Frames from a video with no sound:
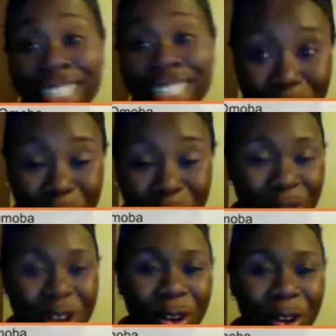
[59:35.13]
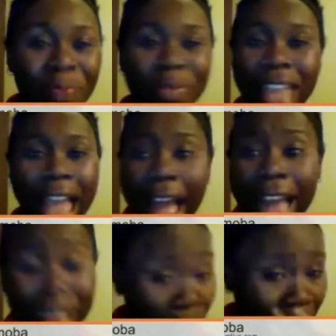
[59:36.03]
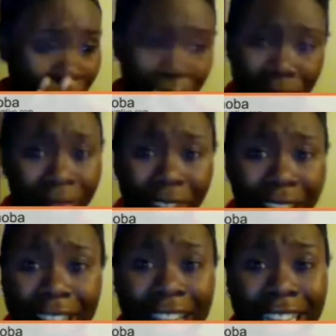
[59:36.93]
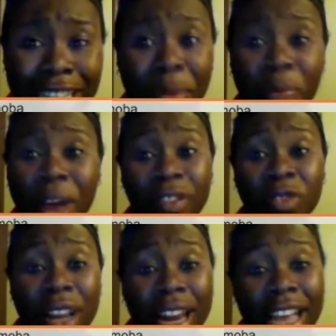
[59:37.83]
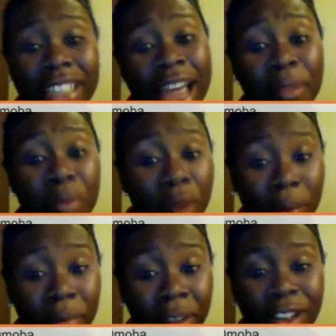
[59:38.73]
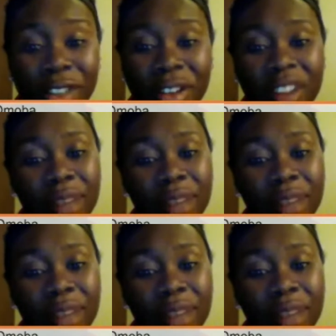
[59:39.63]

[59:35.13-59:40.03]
the room, and that's it. People have to realize I'm a mom. So if my